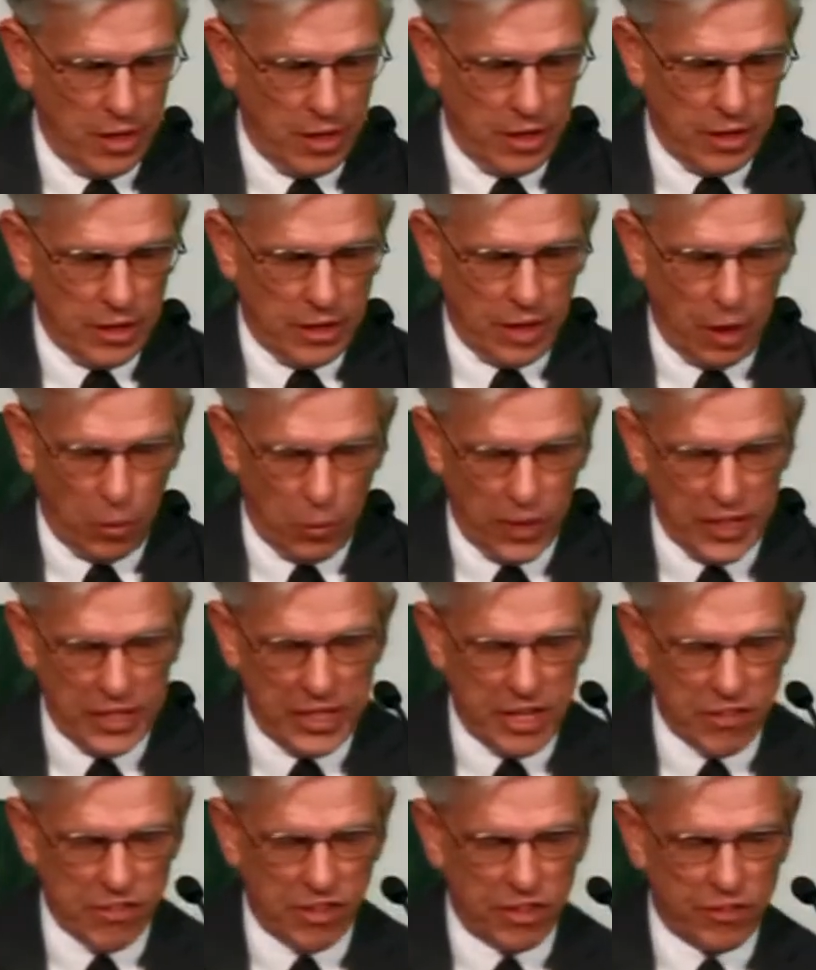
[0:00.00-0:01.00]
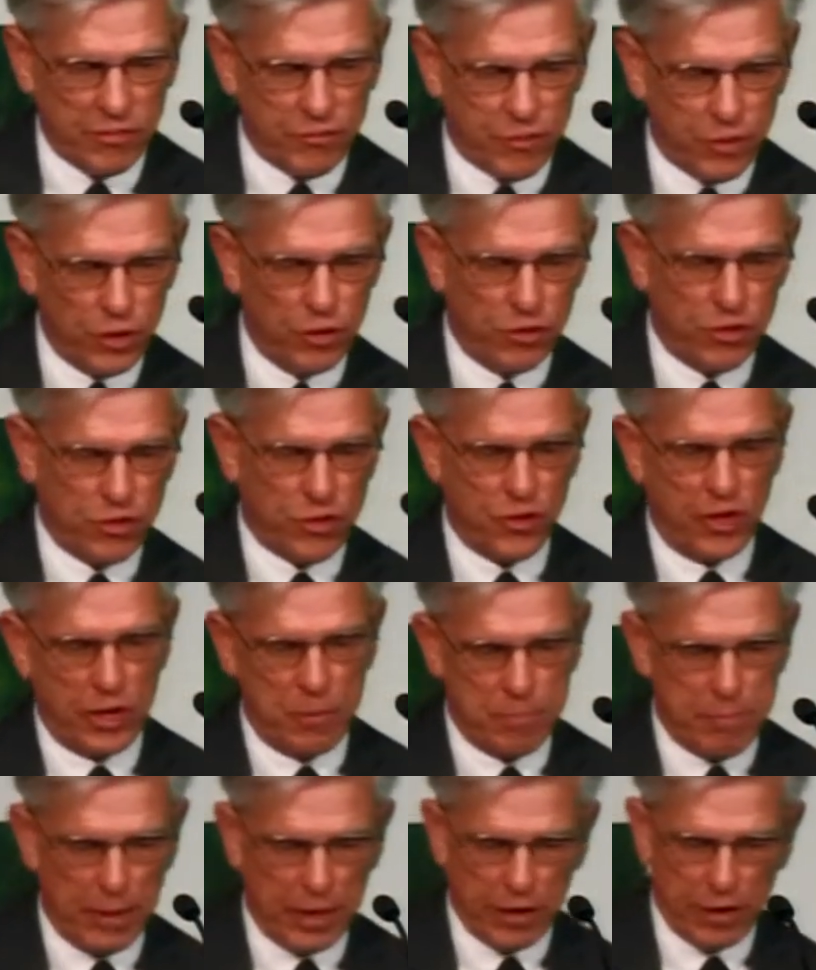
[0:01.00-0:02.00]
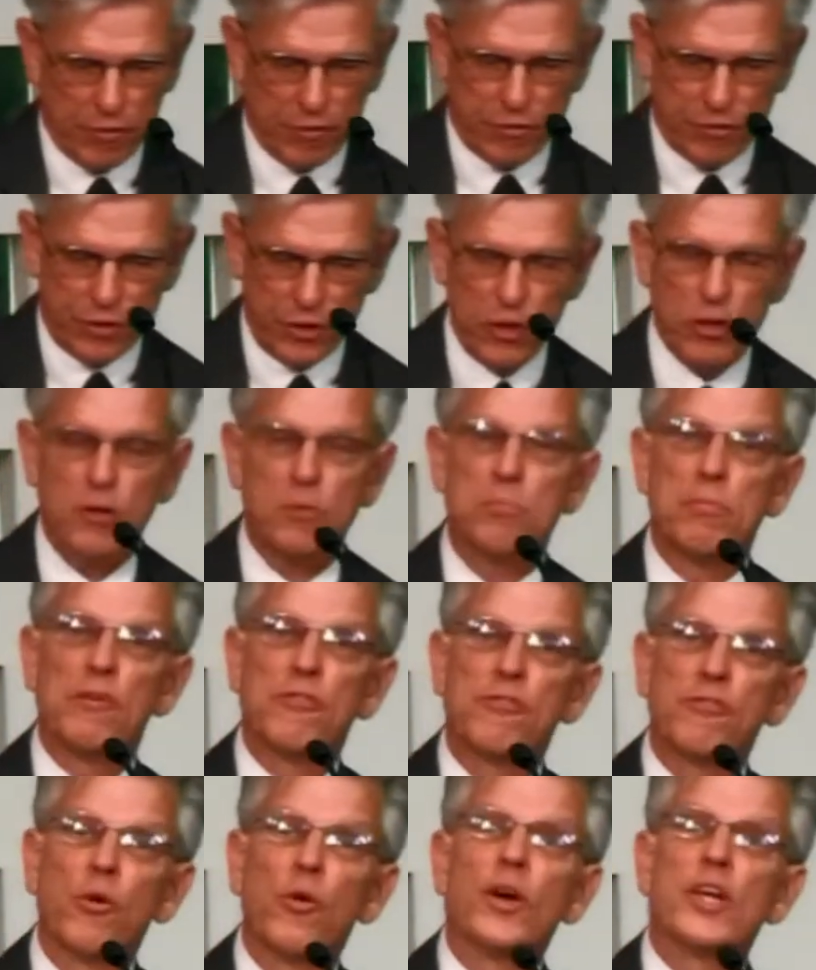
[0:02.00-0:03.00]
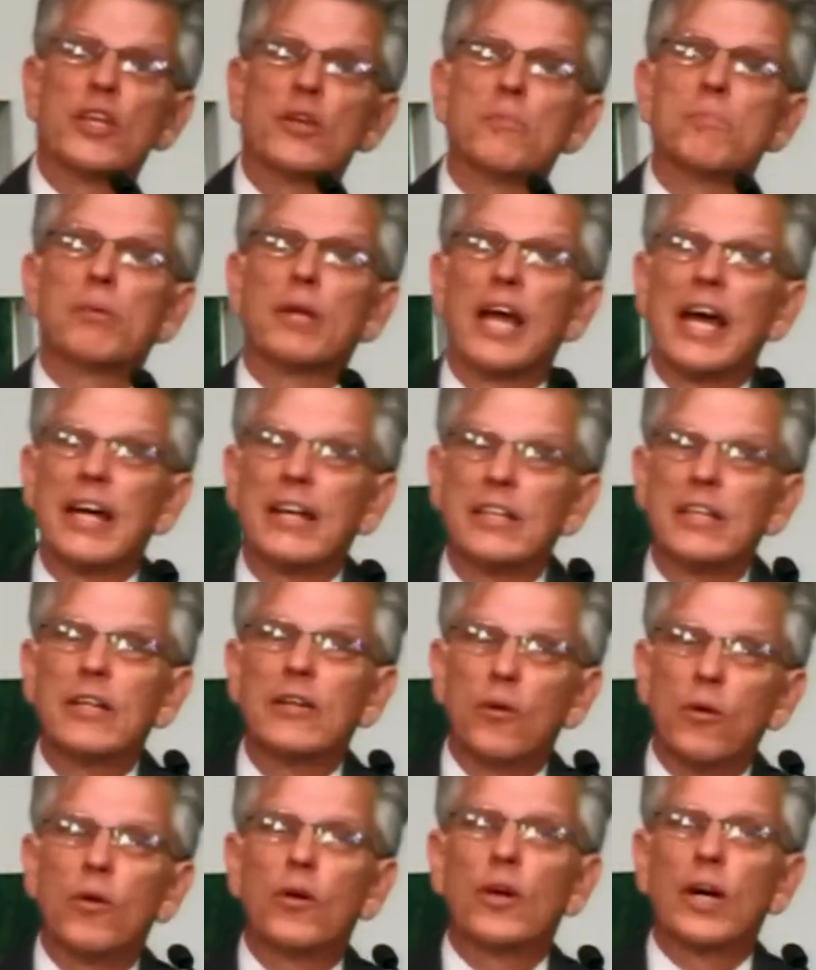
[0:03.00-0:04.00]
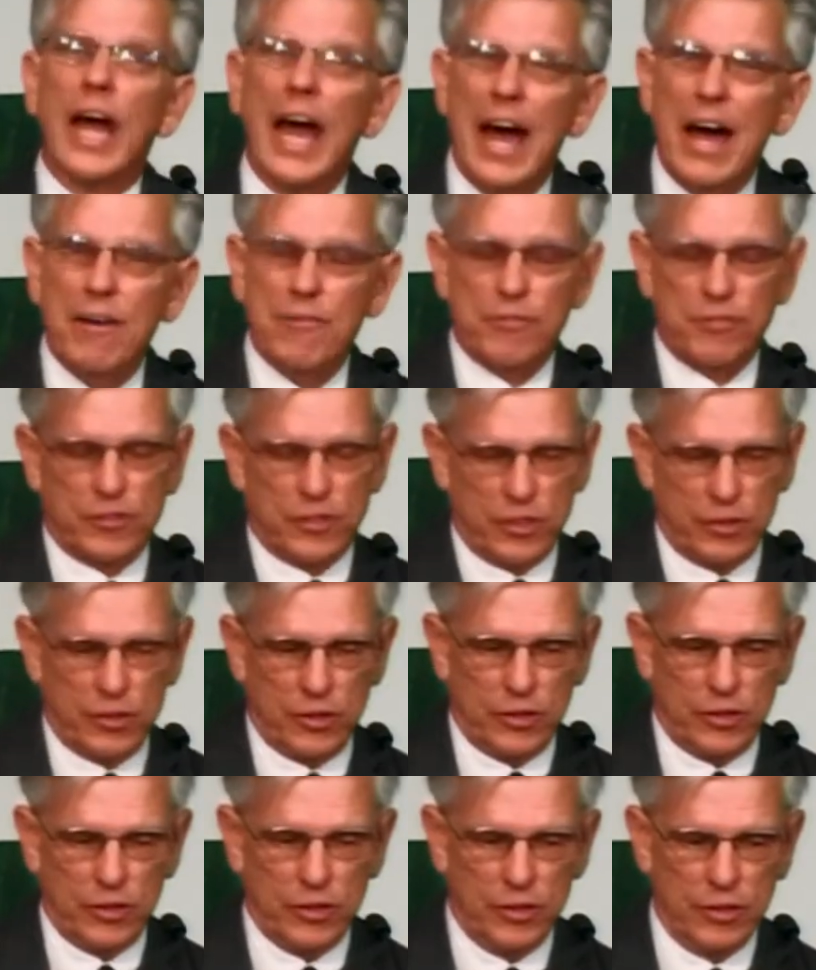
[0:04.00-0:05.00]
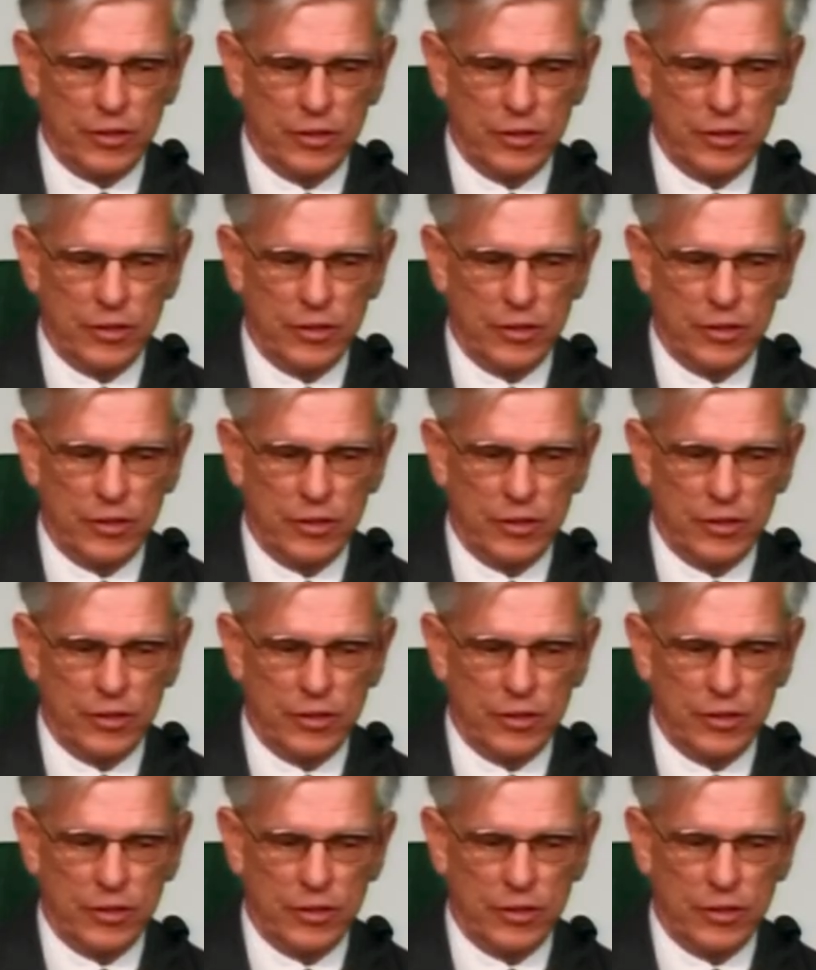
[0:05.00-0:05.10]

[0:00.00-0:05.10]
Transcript: Now, when does a fruit tree bear fruit? Before you plant it or after?